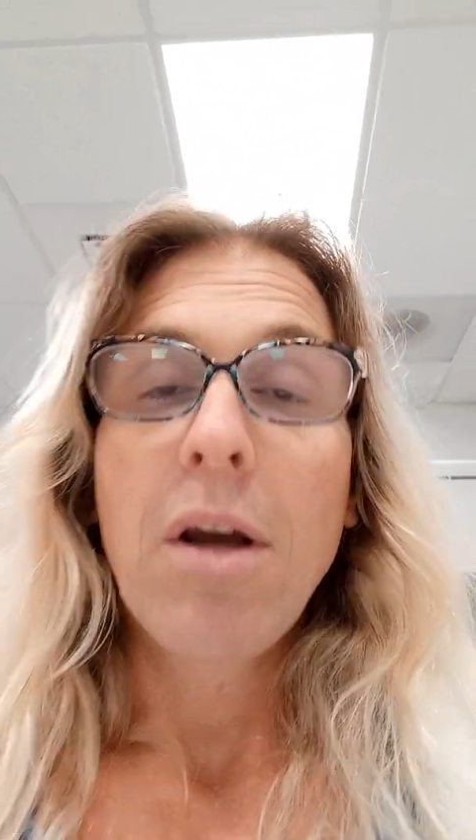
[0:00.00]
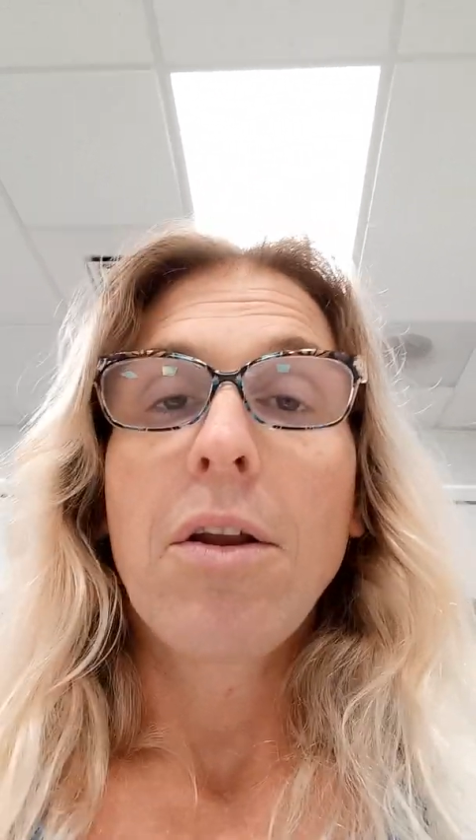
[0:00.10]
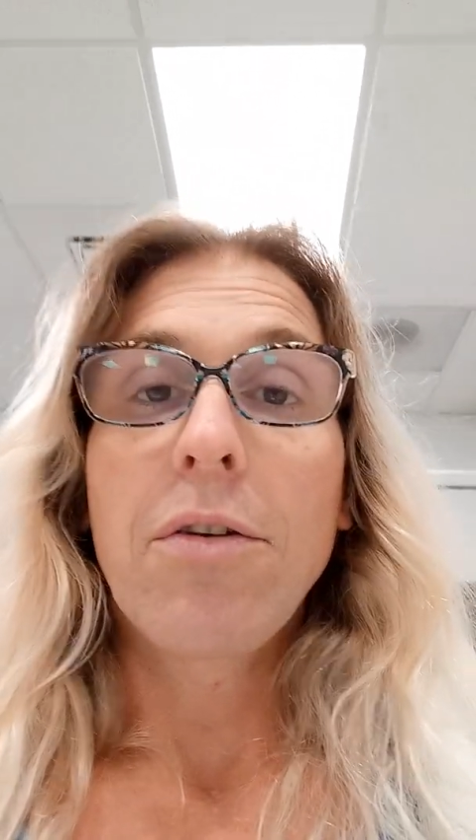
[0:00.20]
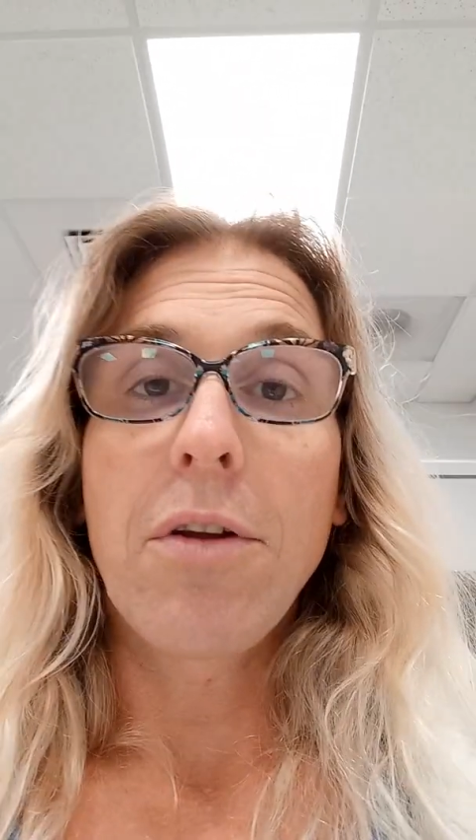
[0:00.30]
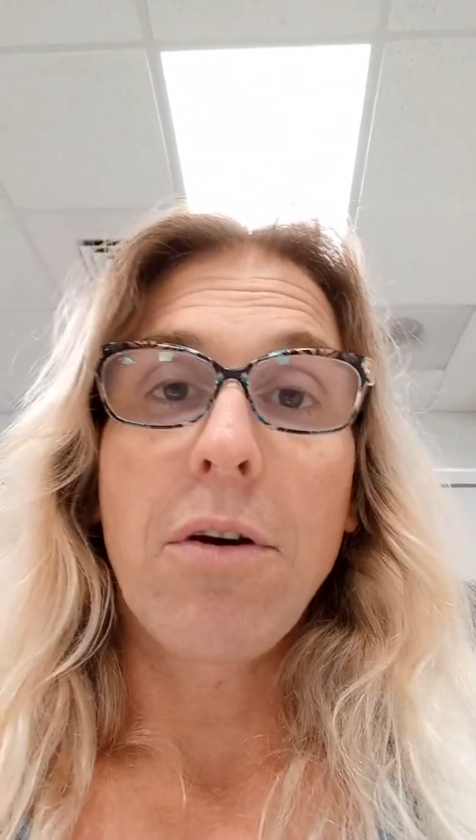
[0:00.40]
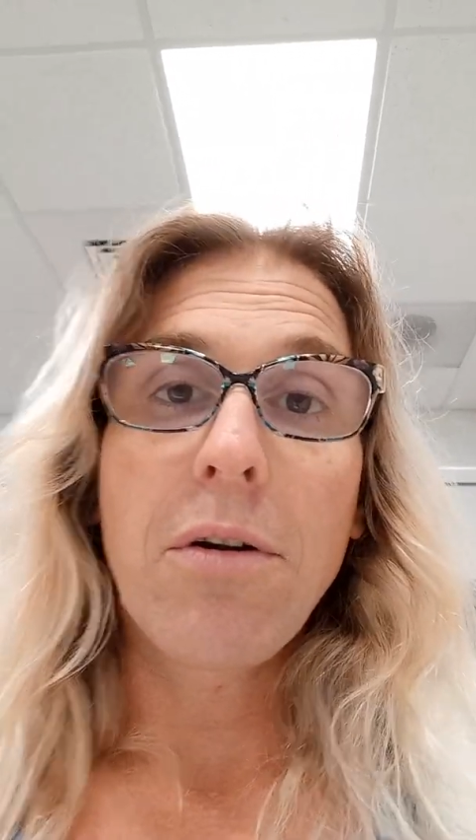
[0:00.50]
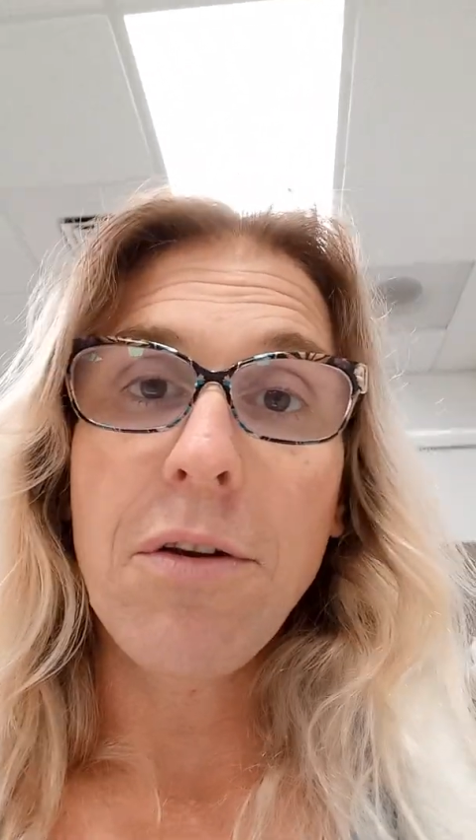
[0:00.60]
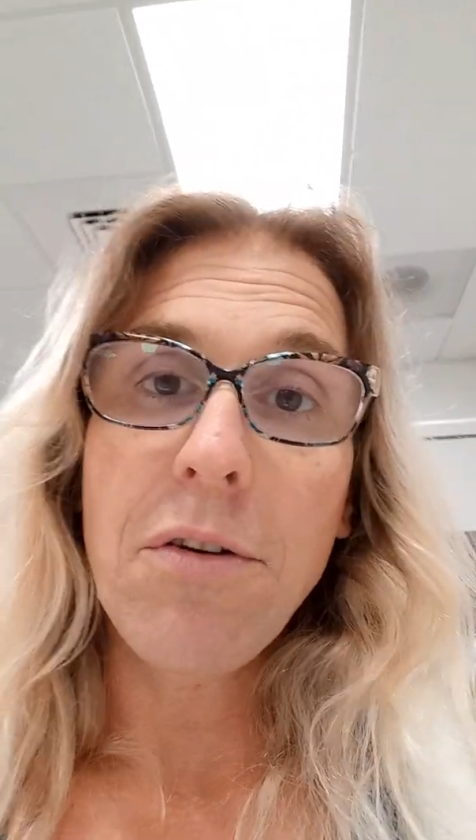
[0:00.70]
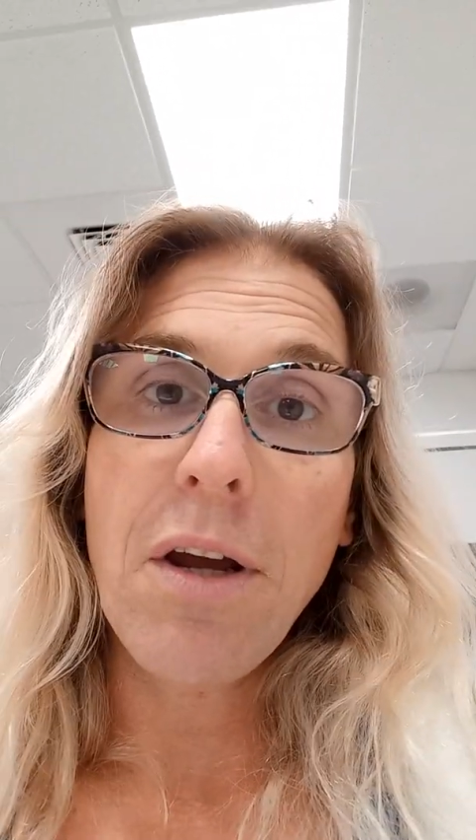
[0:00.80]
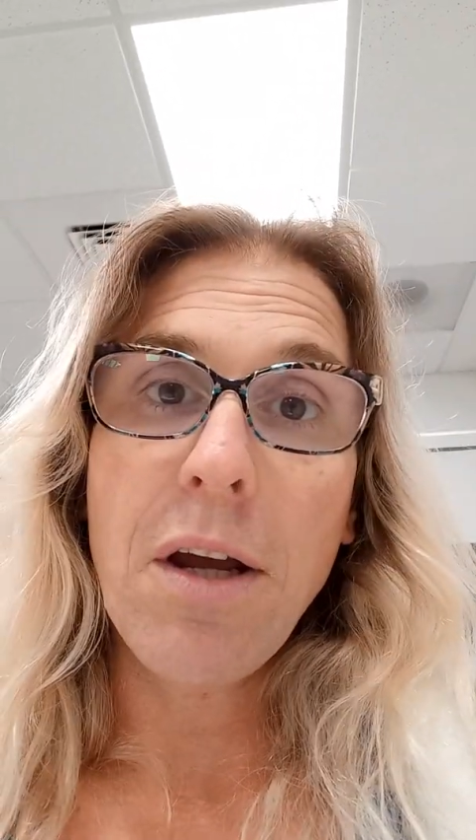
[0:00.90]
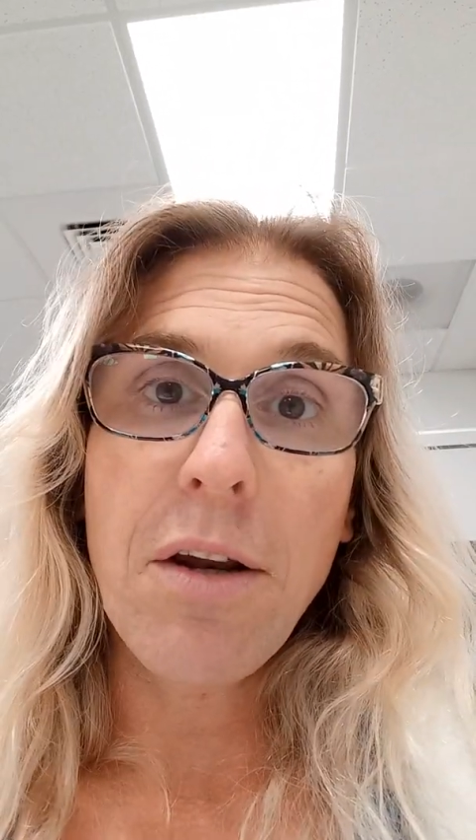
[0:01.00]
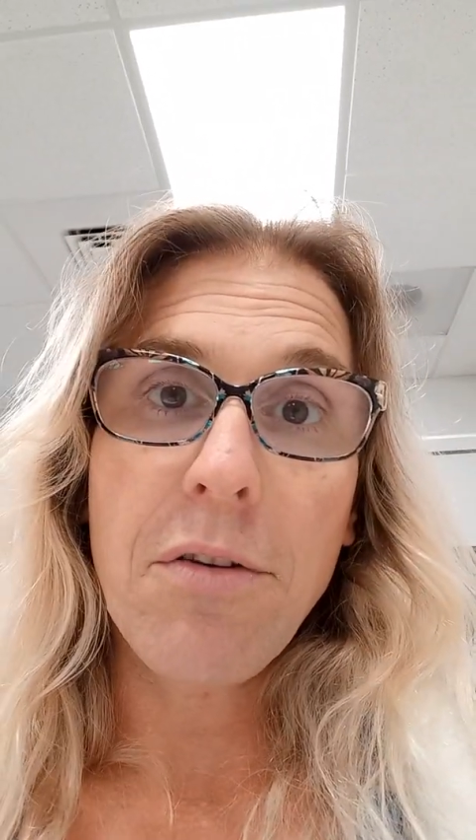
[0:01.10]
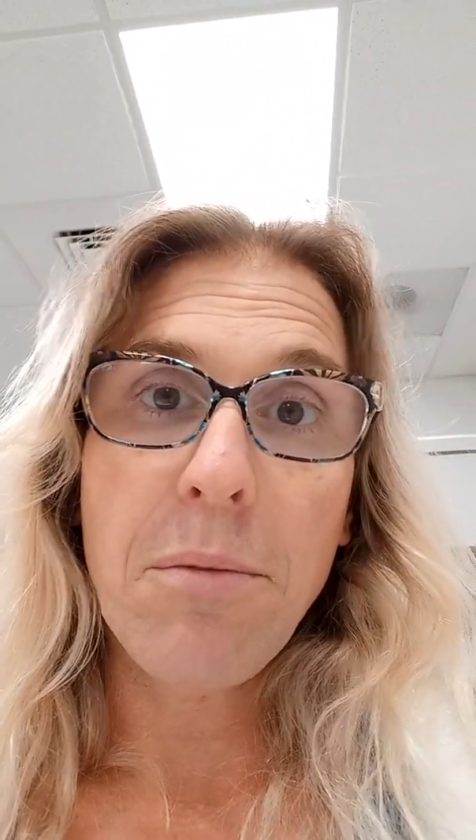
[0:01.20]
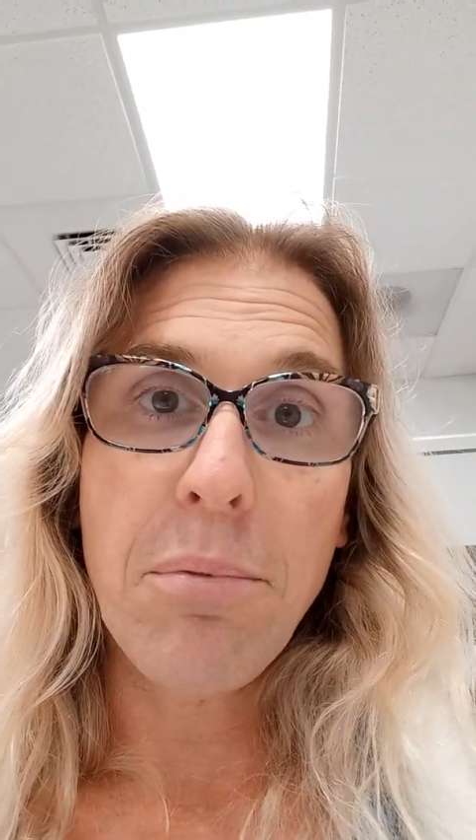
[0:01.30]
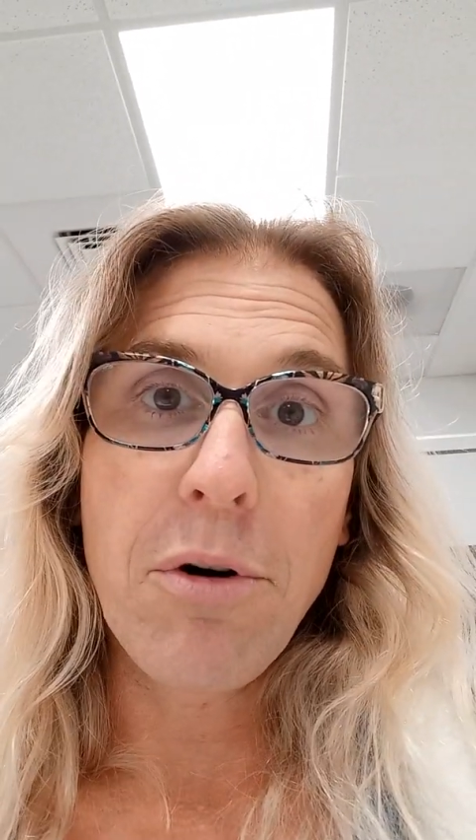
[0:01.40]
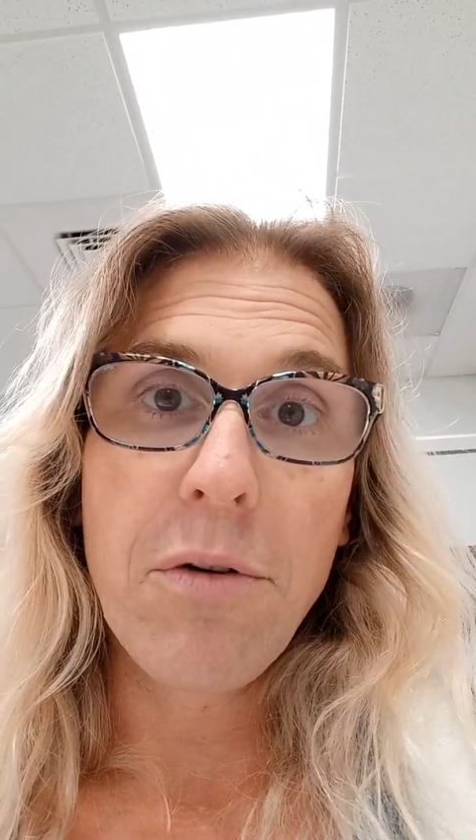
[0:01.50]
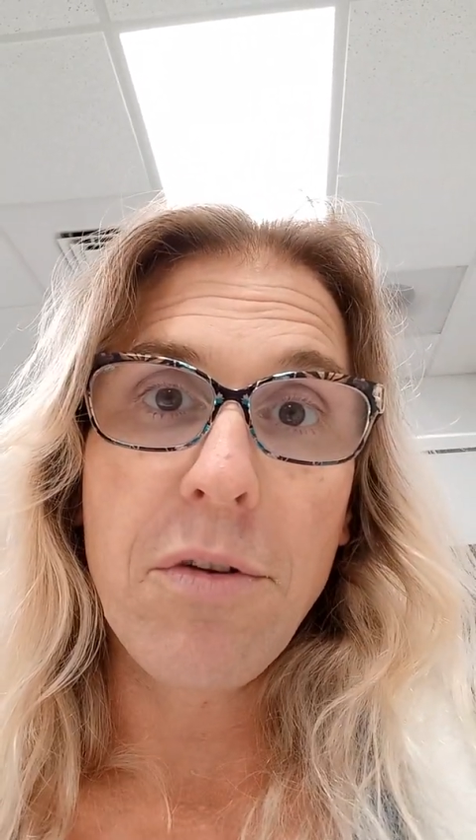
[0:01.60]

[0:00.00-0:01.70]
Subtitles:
it's the only science that proves